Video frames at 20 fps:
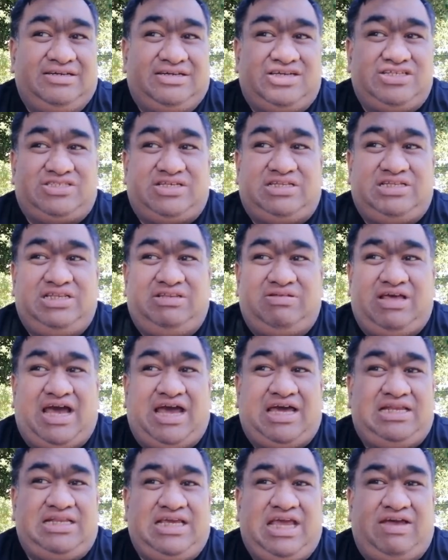because I'd
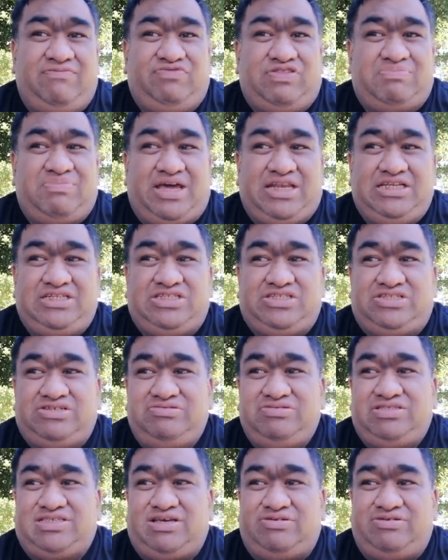hardly have the money to
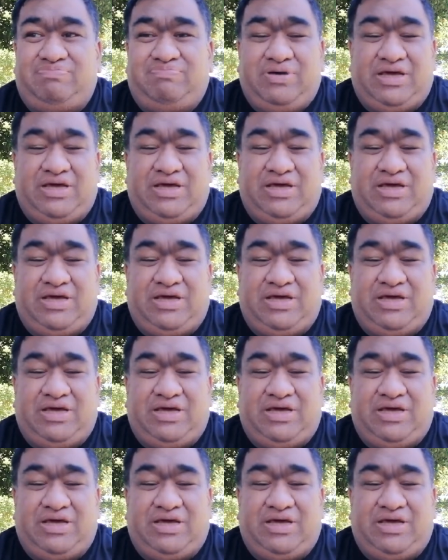do so.